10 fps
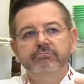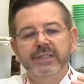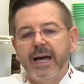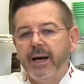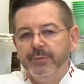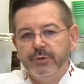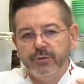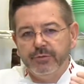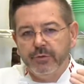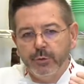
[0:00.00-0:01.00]
types
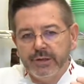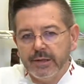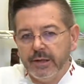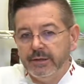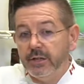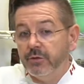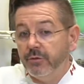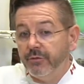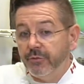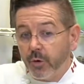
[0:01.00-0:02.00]
of
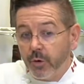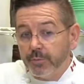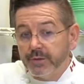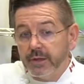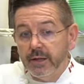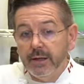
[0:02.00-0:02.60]
crystallization forms.